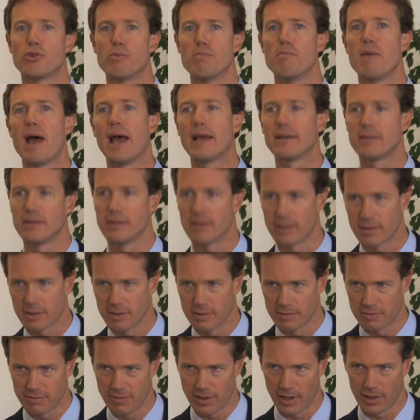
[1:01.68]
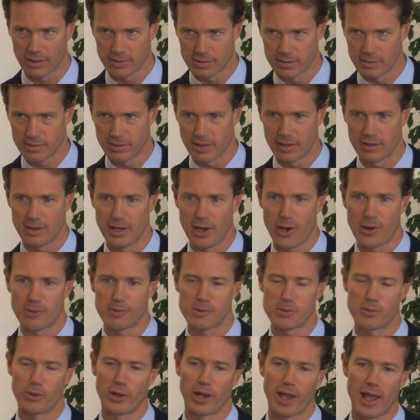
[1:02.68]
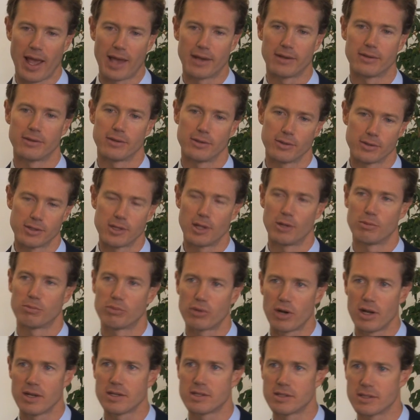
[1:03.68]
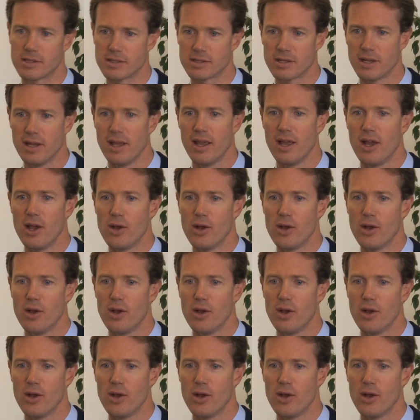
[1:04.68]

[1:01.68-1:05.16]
dramatic effect that the Arab Spring had on hotel prices